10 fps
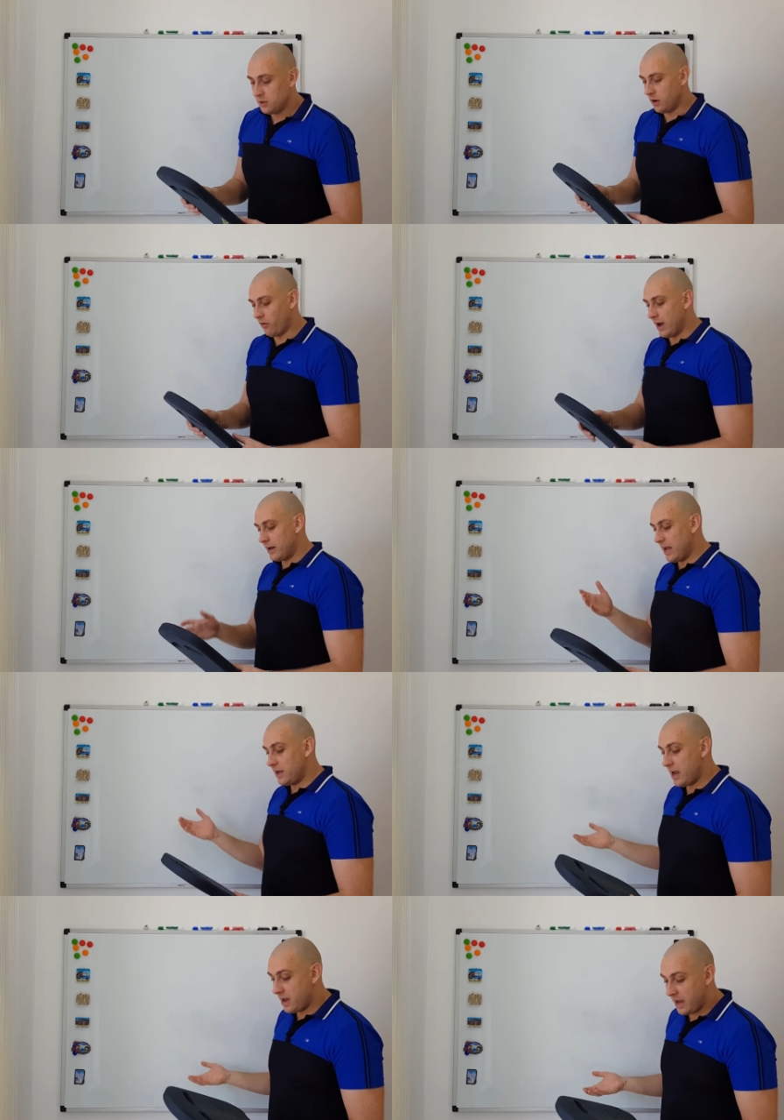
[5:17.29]
All right,
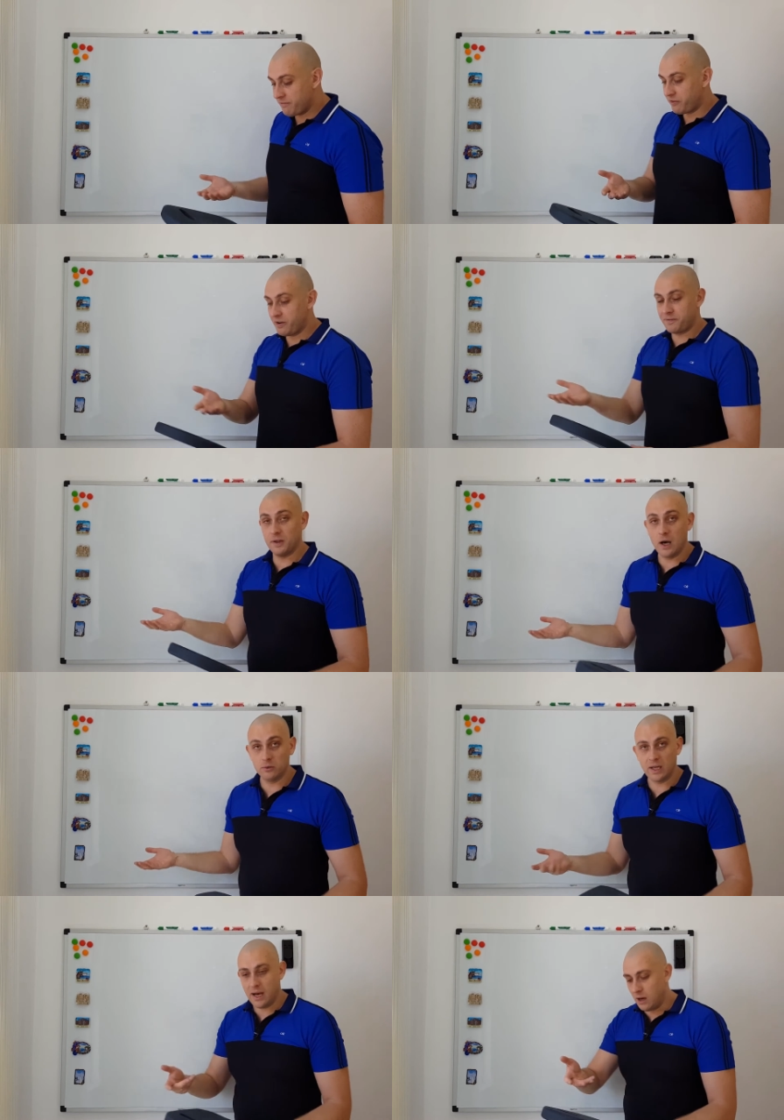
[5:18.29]
every
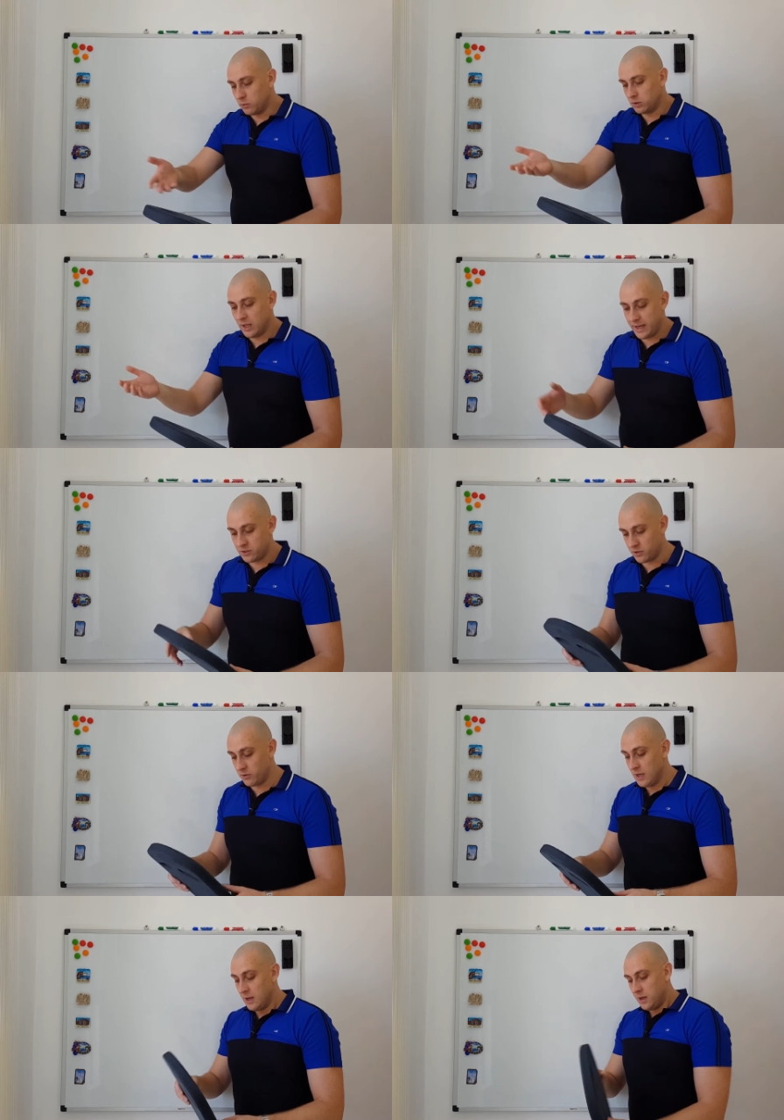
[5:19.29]
float that I would like
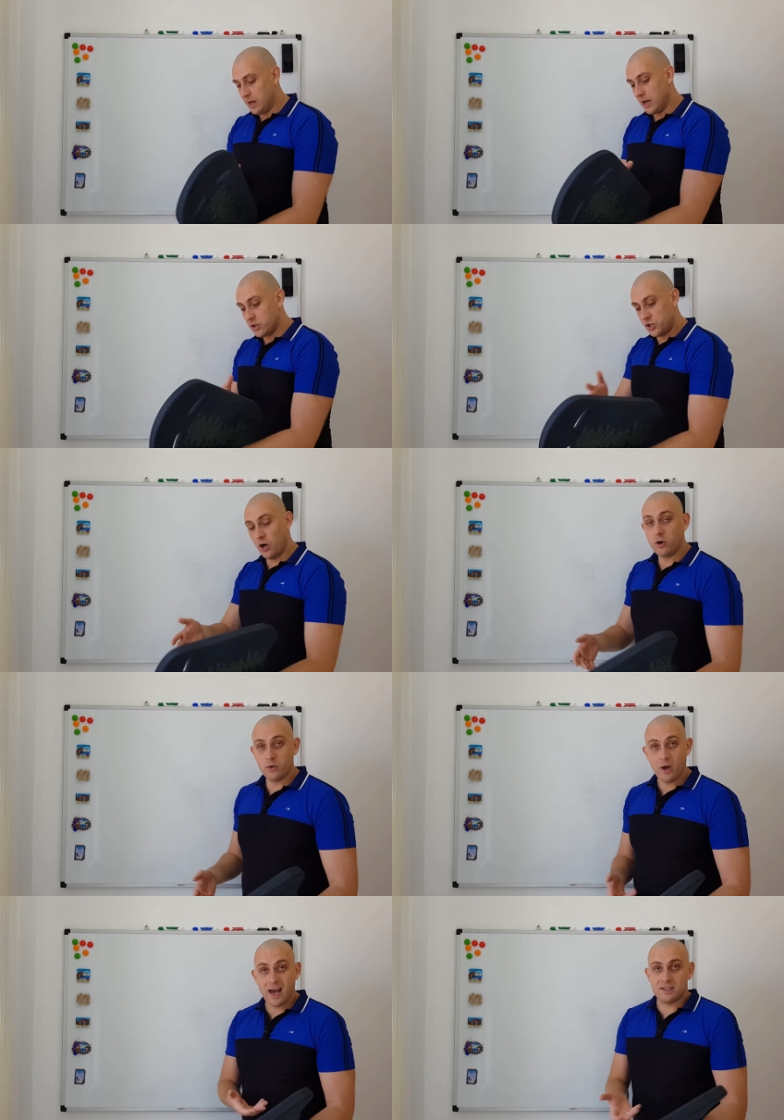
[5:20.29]
to show
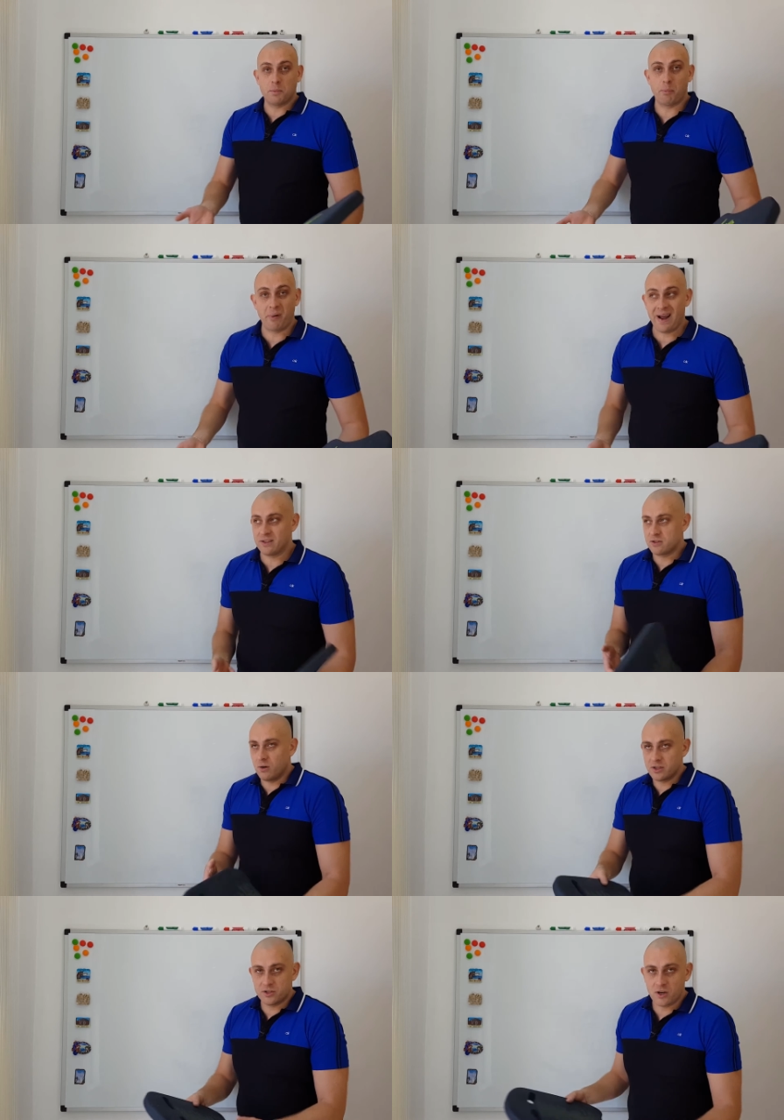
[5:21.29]
you has a brand, so
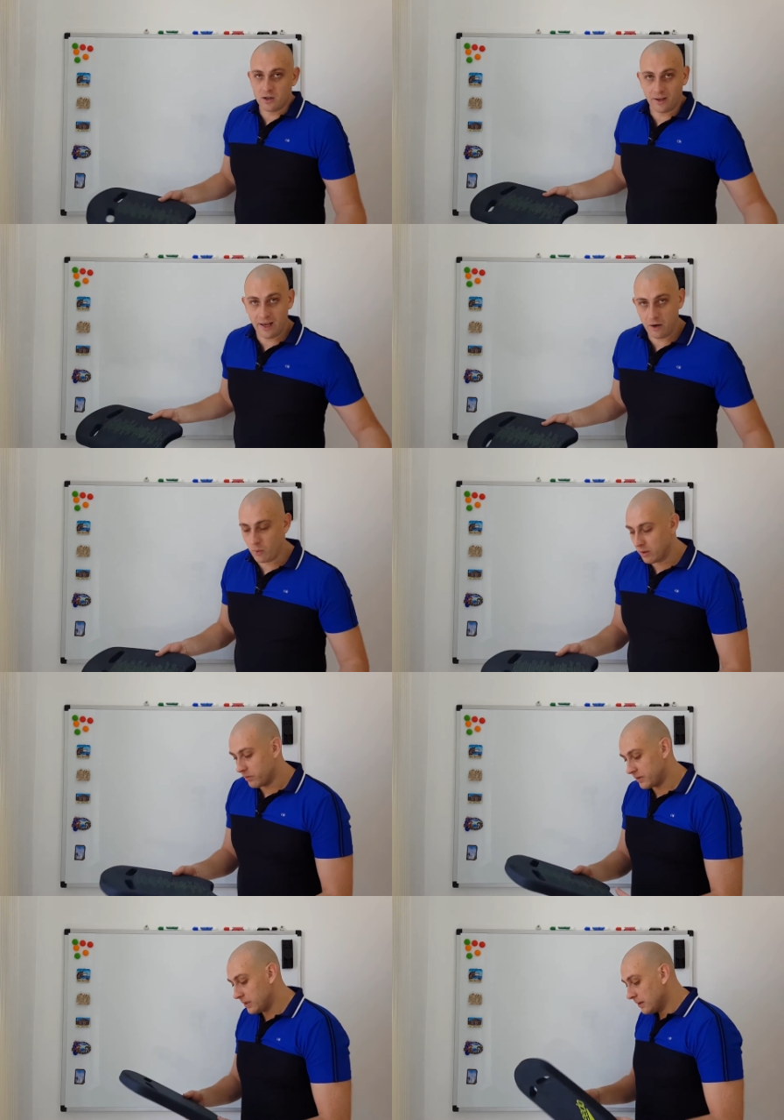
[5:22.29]
I just can't get away
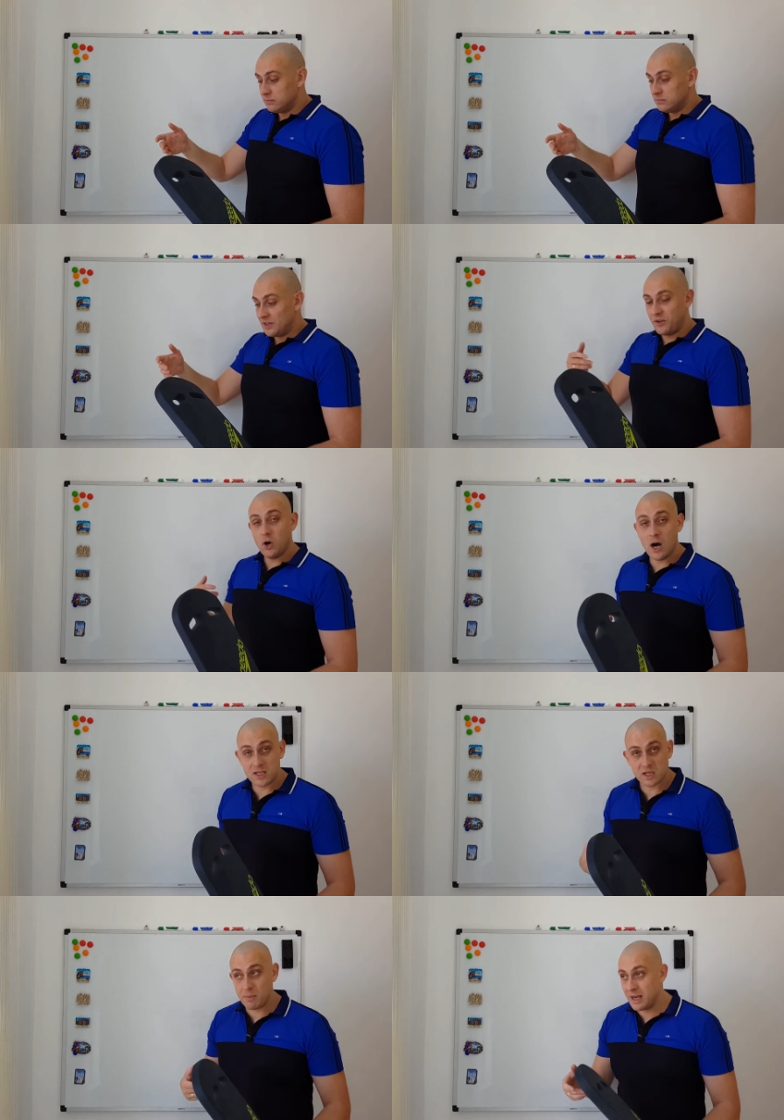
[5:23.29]
with it. If you
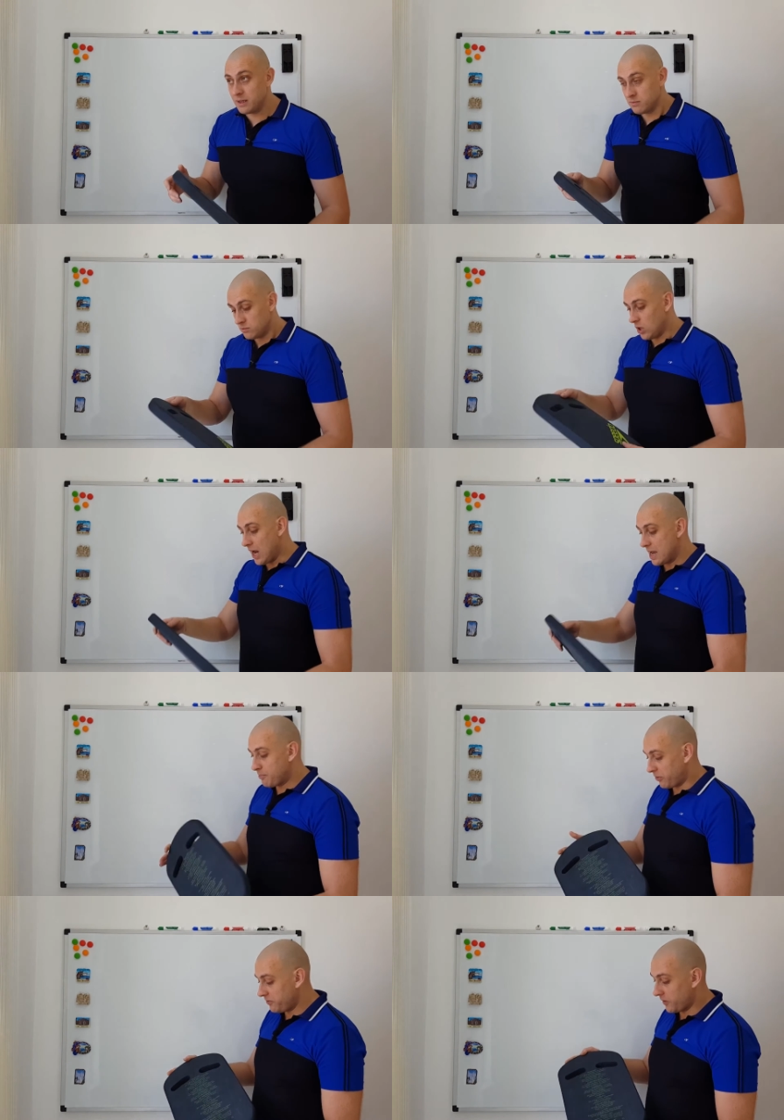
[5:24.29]
ask me, I
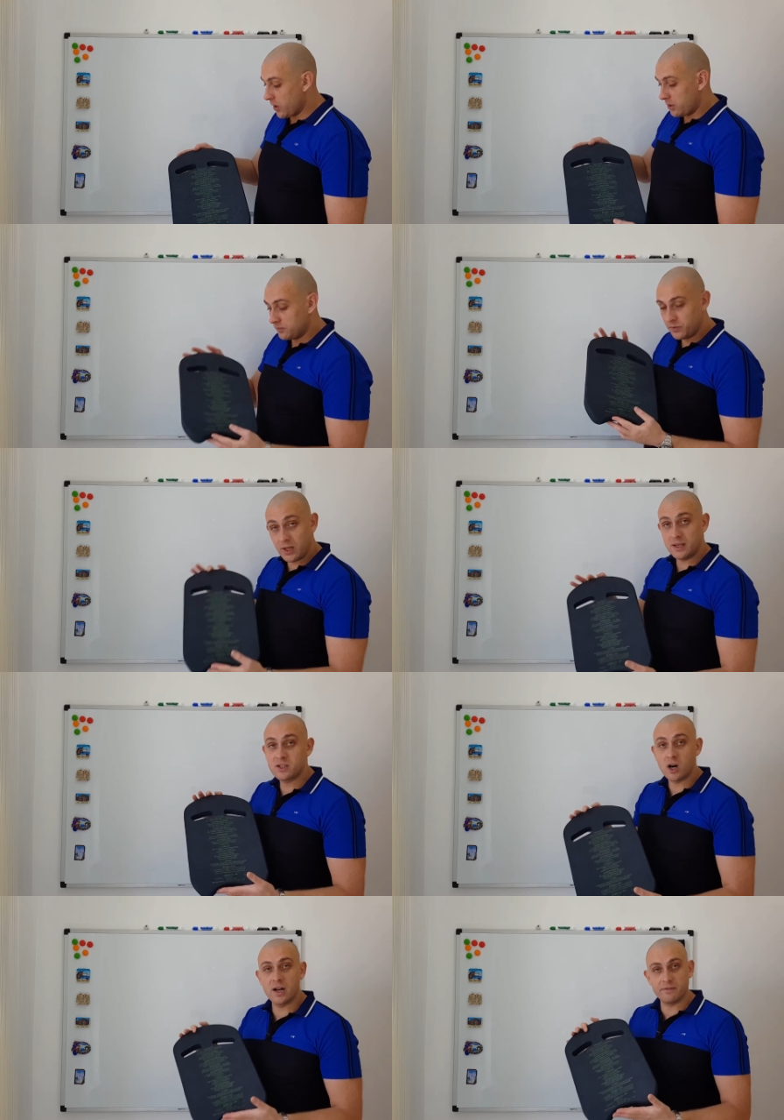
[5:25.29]
prefer these
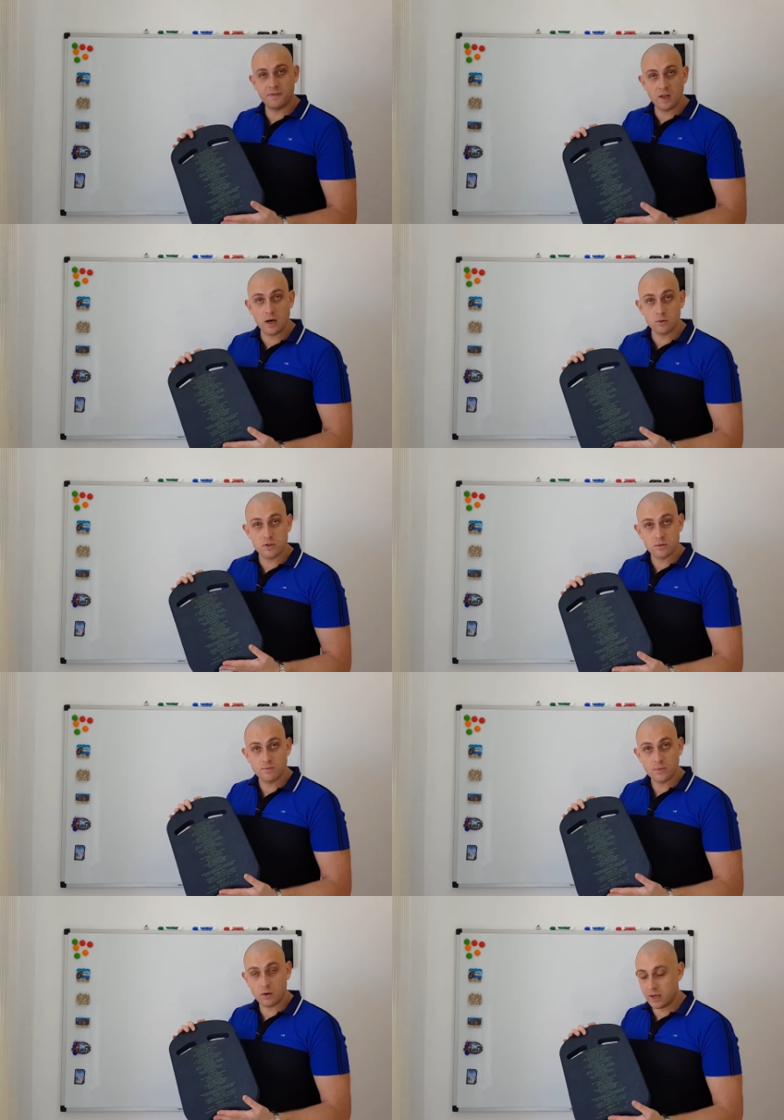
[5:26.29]
kind of floats.
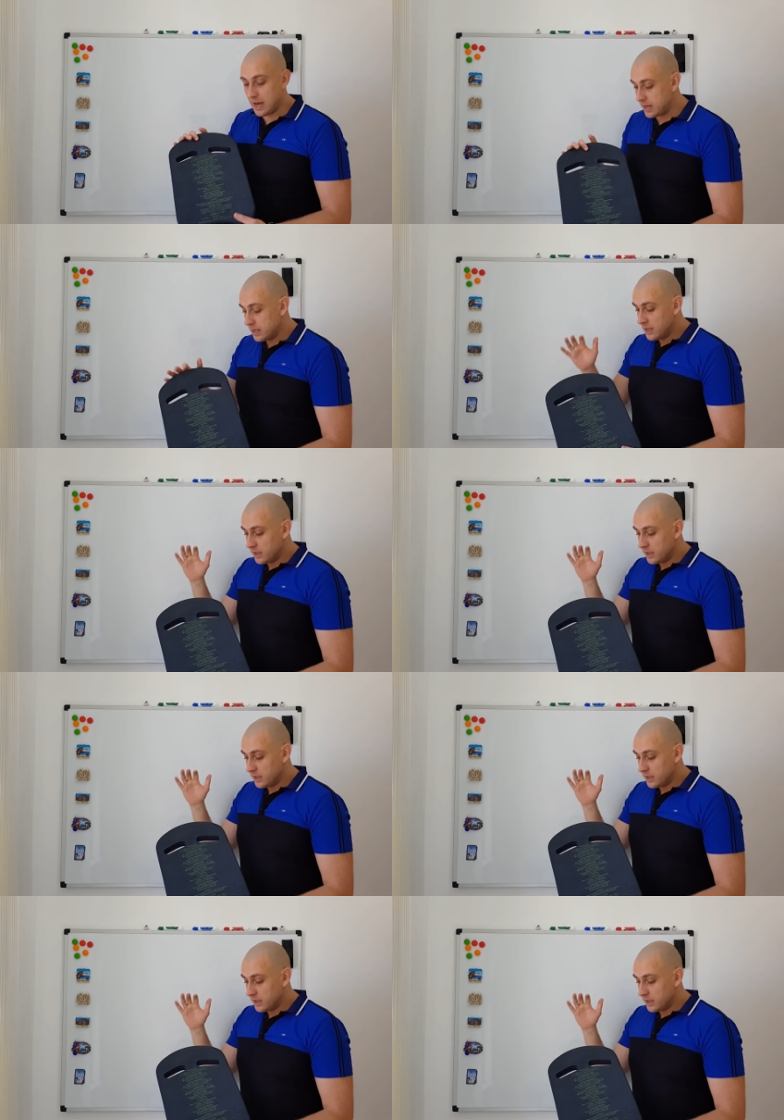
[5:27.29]
Okay,